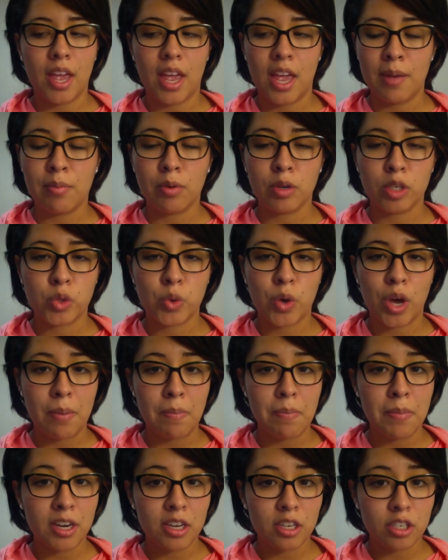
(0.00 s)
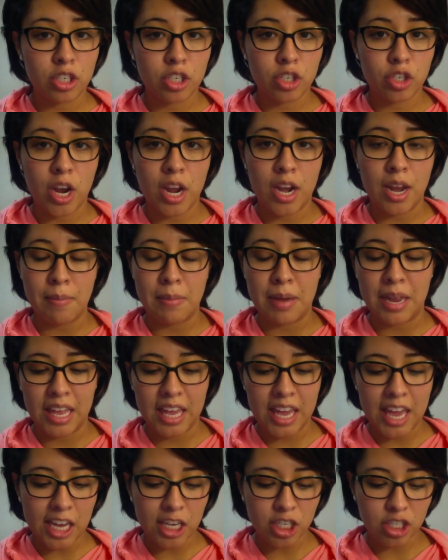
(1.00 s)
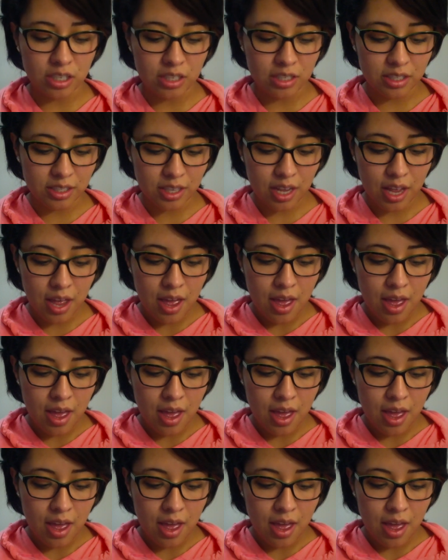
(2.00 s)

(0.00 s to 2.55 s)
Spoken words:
able to administer any medications.